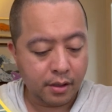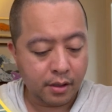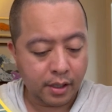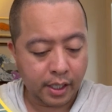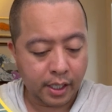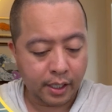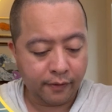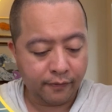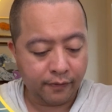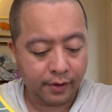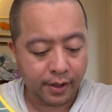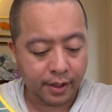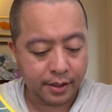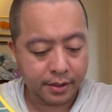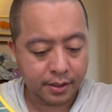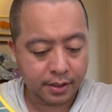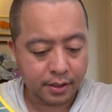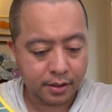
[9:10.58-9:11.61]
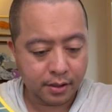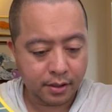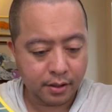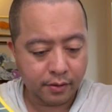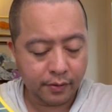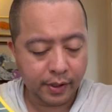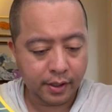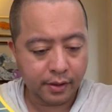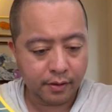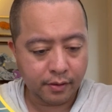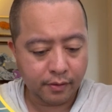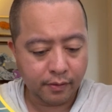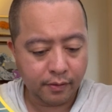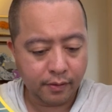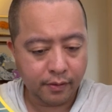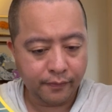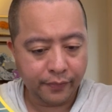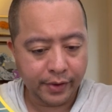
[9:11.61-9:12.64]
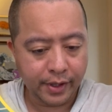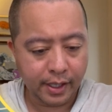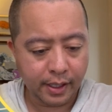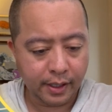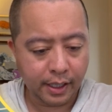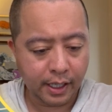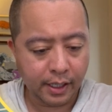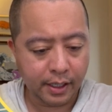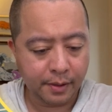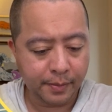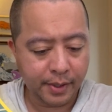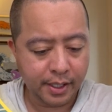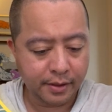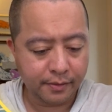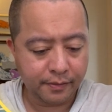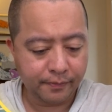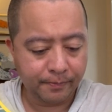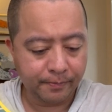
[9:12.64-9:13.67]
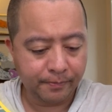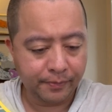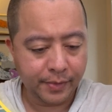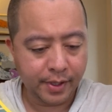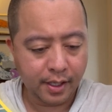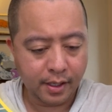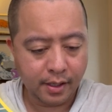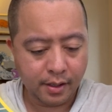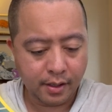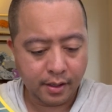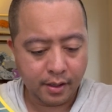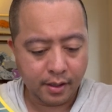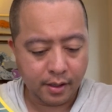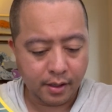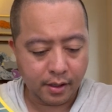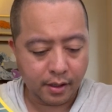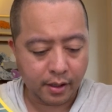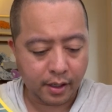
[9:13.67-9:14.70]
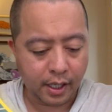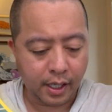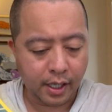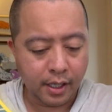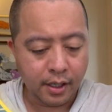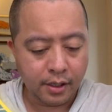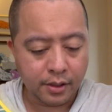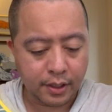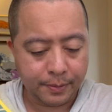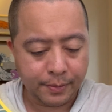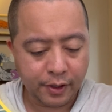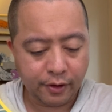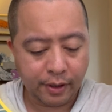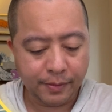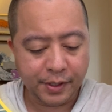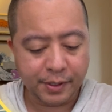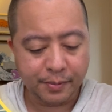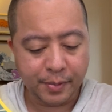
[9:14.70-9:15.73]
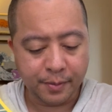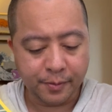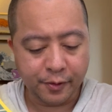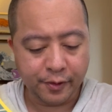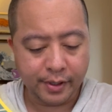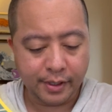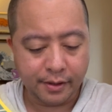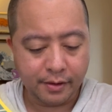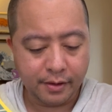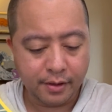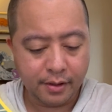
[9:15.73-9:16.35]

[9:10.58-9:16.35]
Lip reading: I have this. Wait, how come I... Okay, so I'm going to grab this Bibarel.